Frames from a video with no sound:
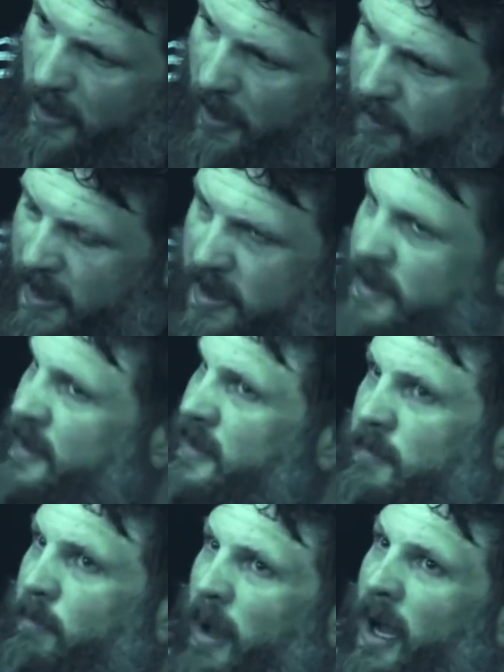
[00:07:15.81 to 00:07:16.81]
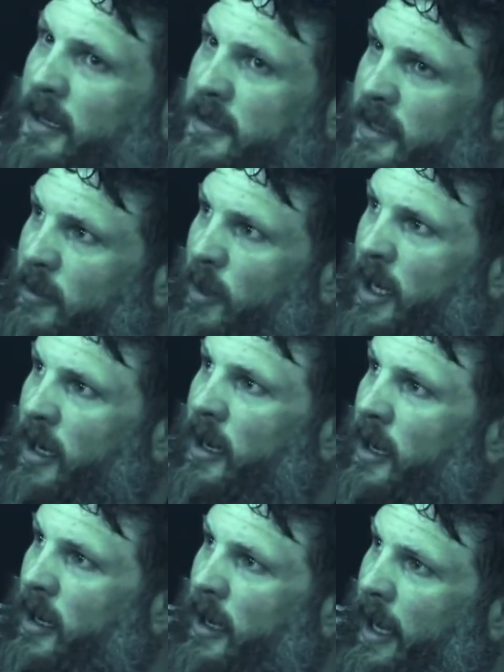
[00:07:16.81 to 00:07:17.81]
I mean, this isn't boxing where,
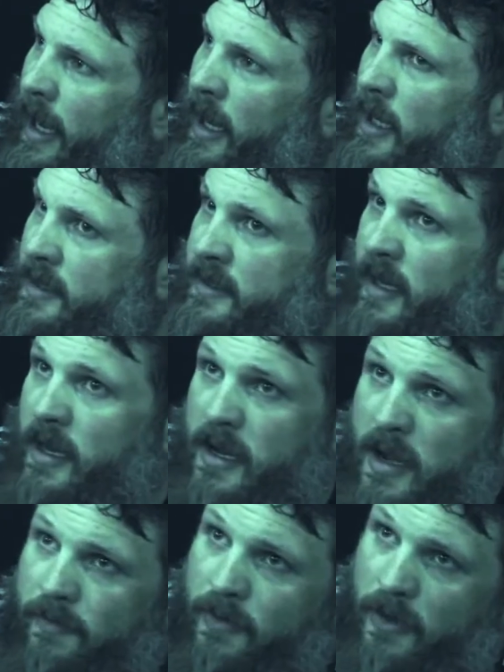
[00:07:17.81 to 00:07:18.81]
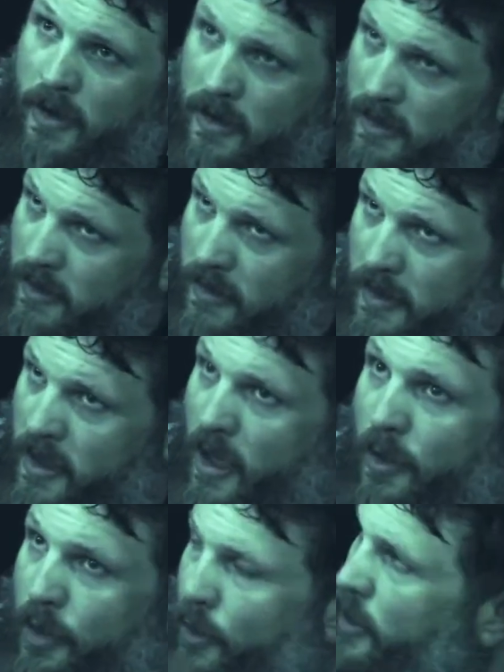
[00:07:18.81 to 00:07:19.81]
hey, let's set it up for, you
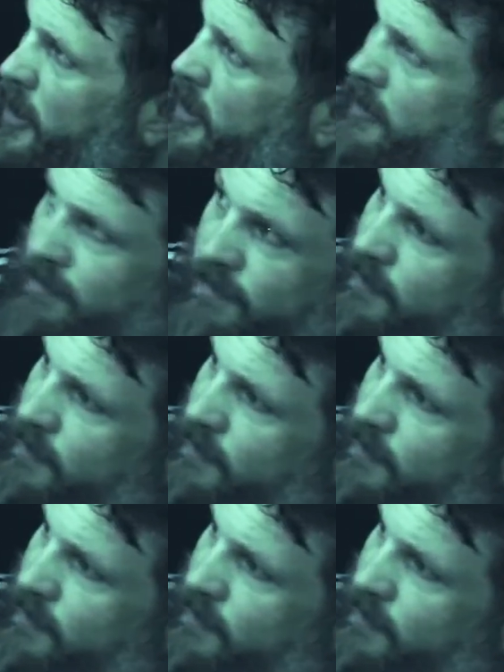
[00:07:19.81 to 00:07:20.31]
know, 30.